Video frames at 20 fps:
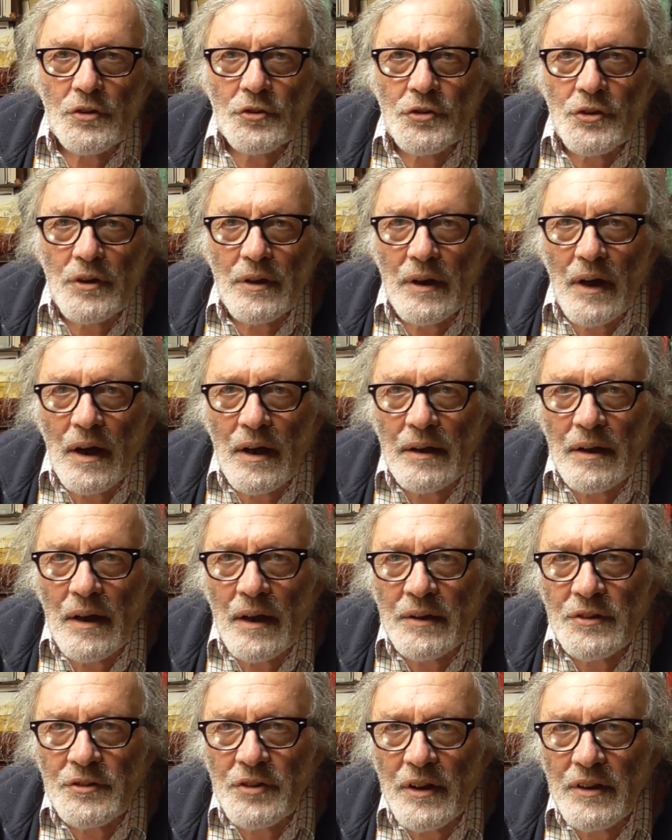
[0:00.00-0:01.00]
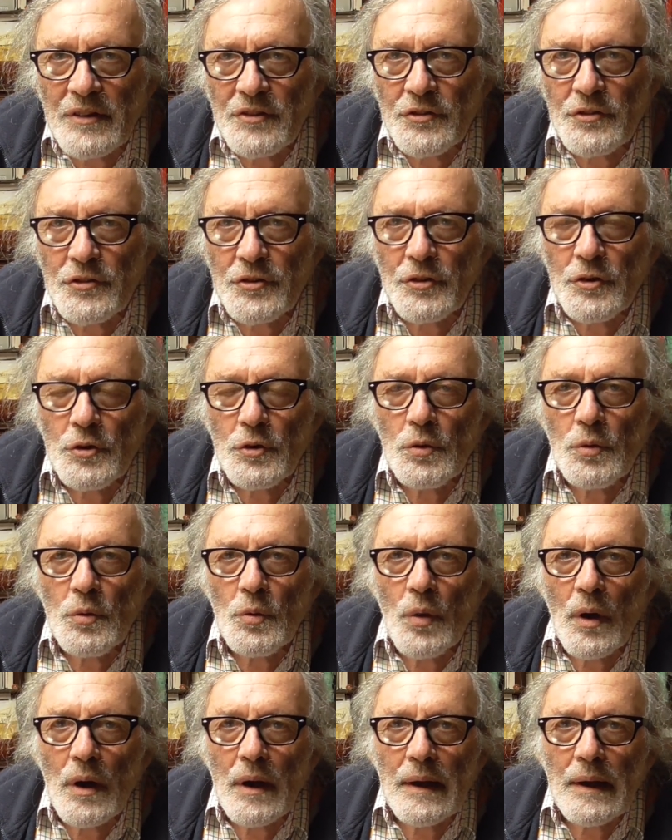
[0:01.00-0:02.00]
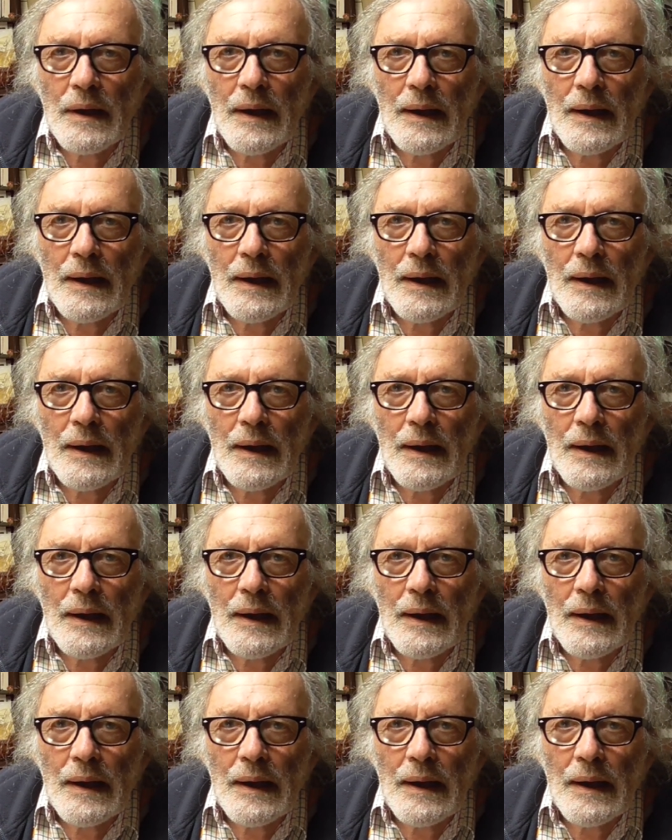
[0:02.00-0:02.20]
so I tend to